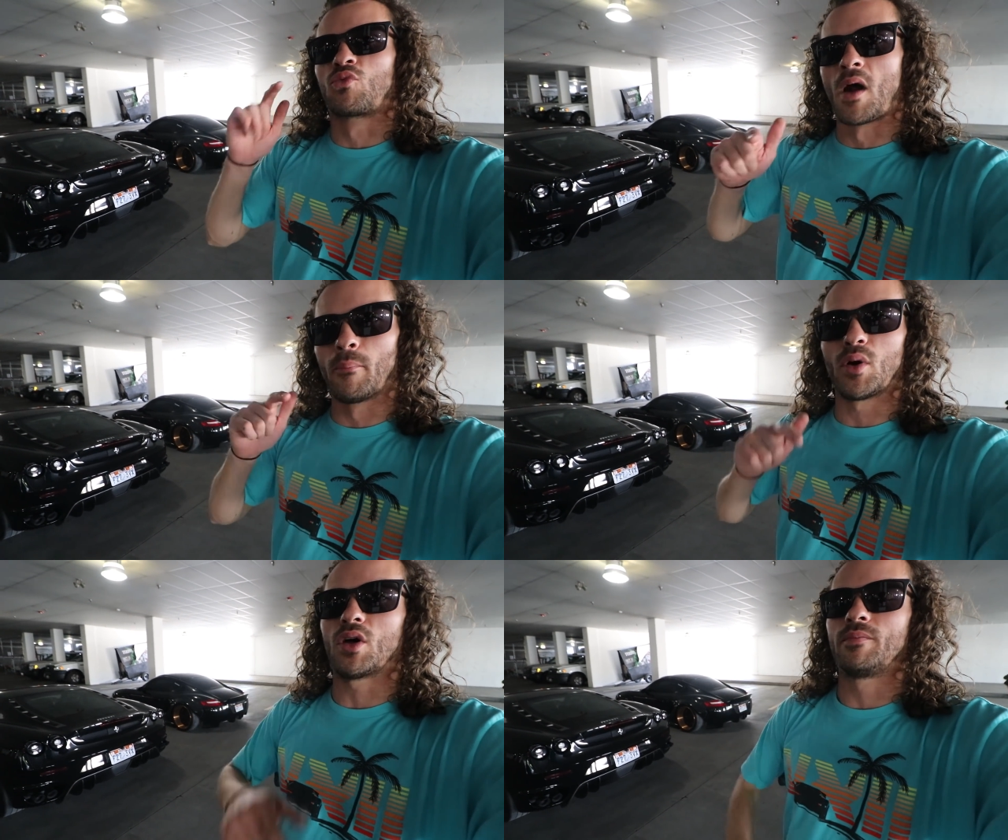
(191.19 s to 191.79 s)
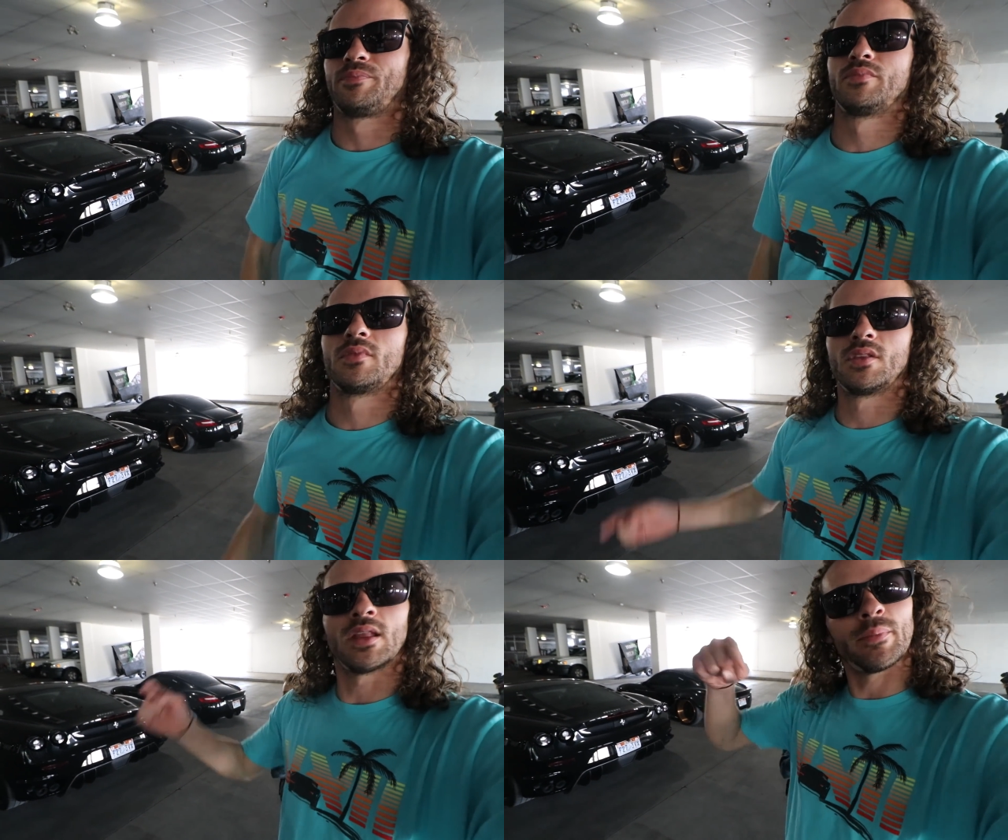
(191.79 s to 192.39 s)
rumble.
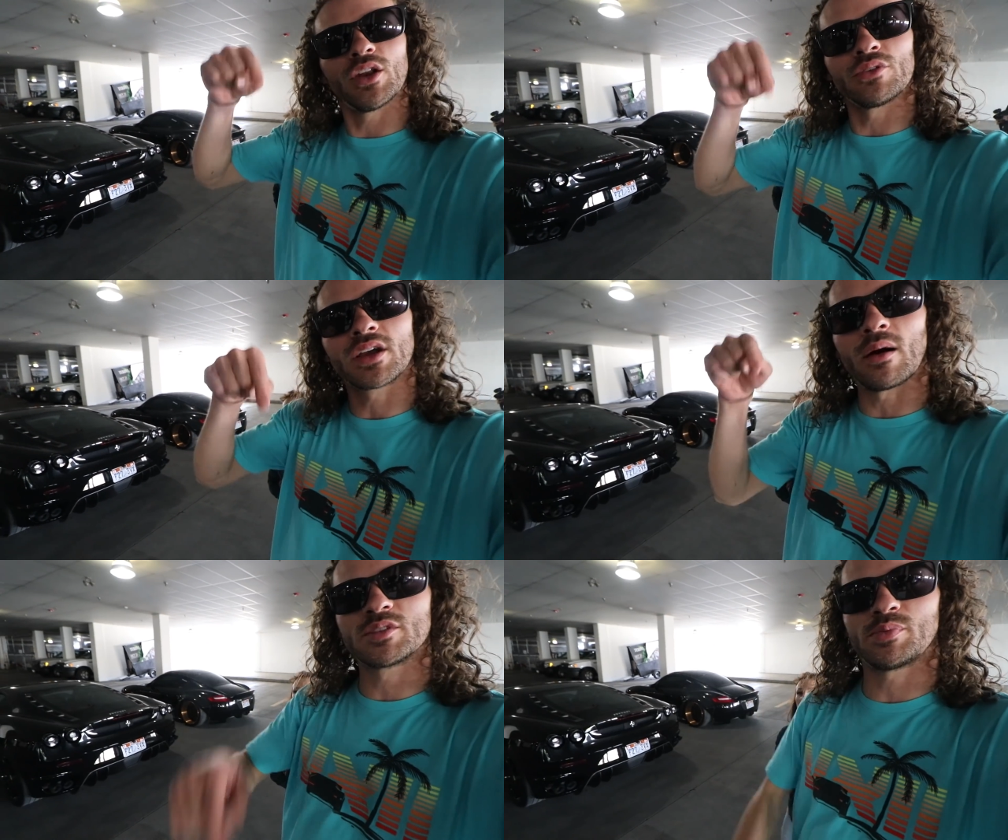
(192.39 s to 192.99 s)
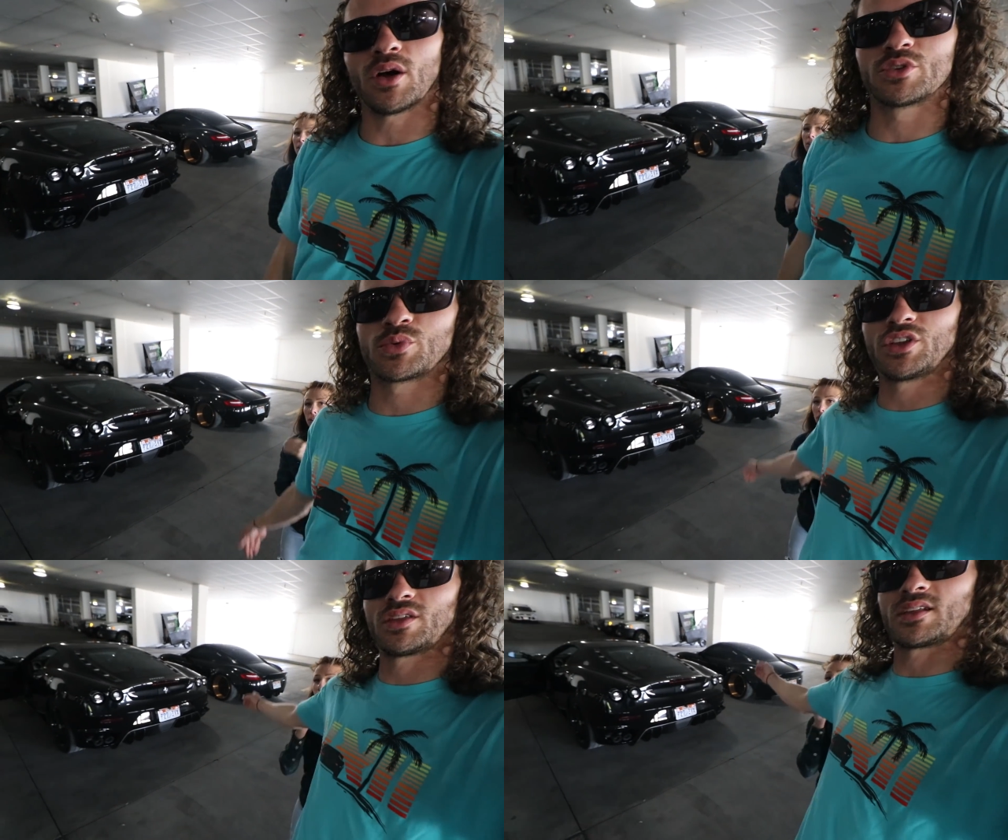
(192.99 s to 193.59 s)
Let me know in the comments below, which
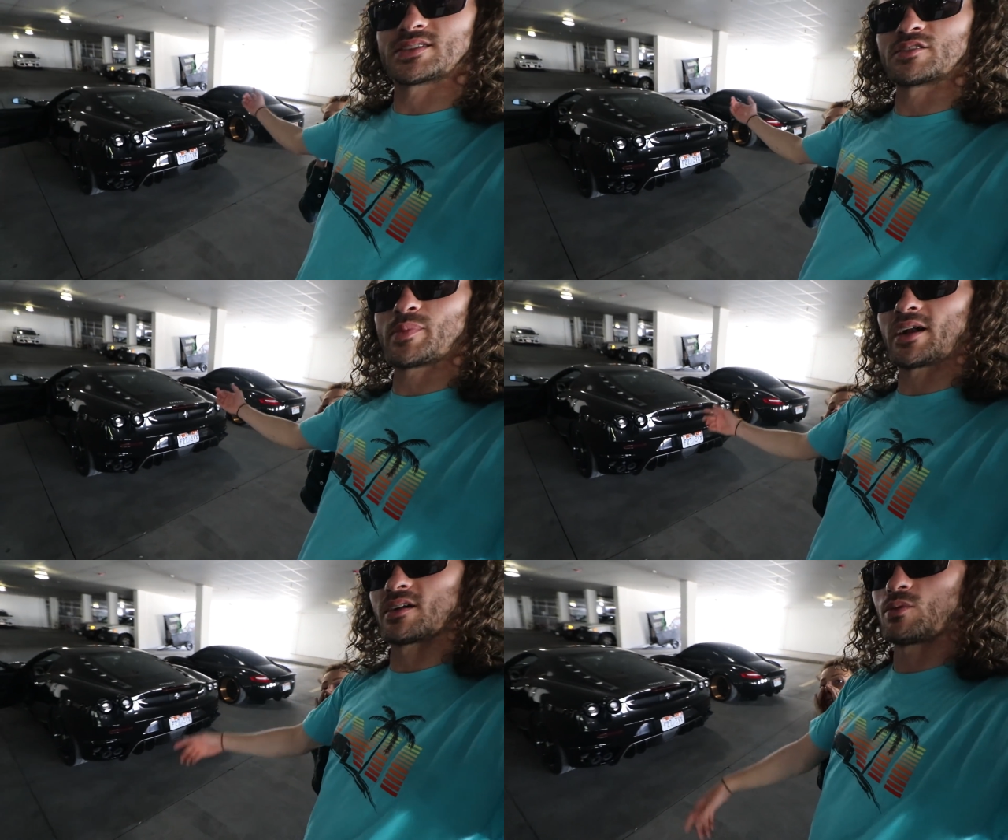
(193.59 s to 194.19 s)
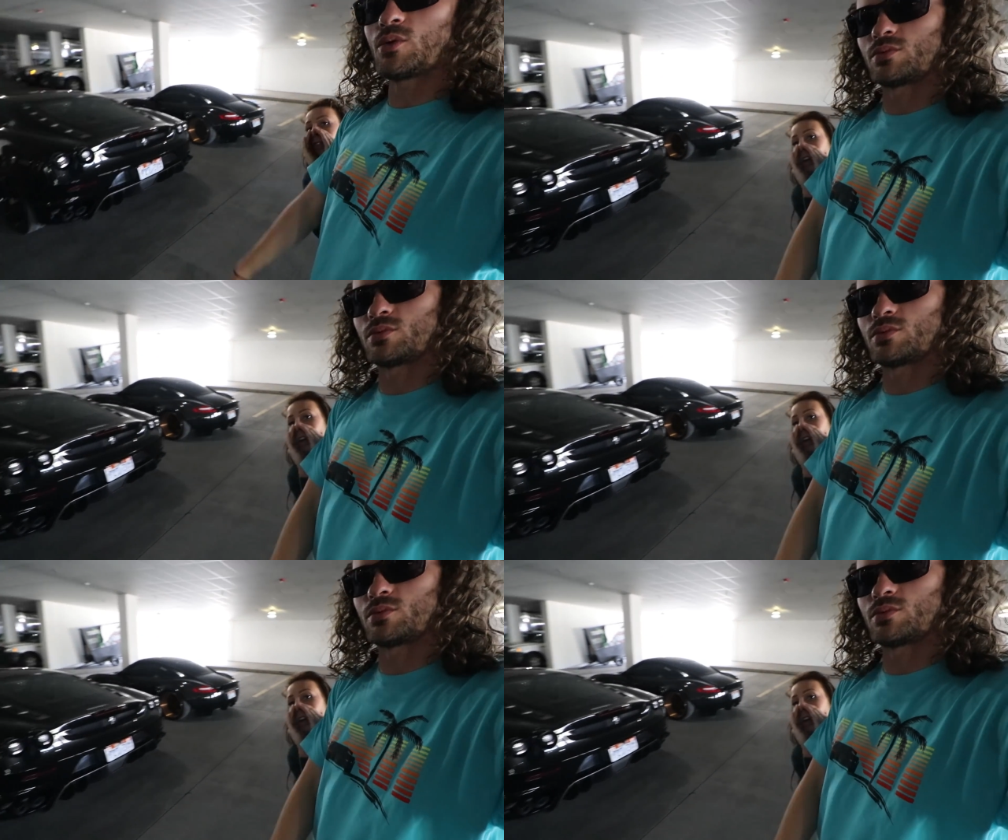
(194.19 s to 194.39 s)
one do you think sounds better? Whoa.